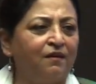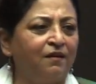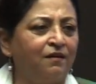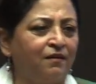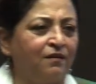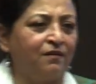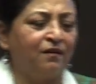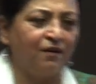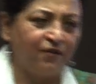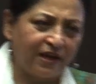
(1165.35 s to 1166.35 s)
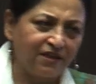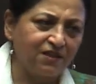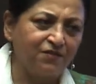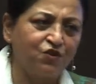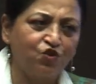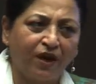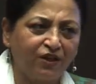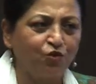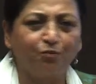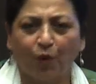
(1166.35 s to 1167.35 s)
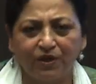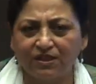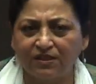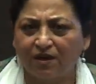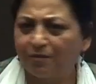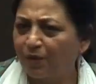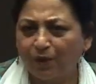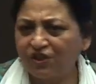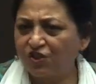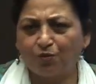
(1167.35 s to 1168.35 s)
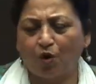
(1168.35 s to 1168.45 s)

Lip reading: Her relatives tried to poison her, but when she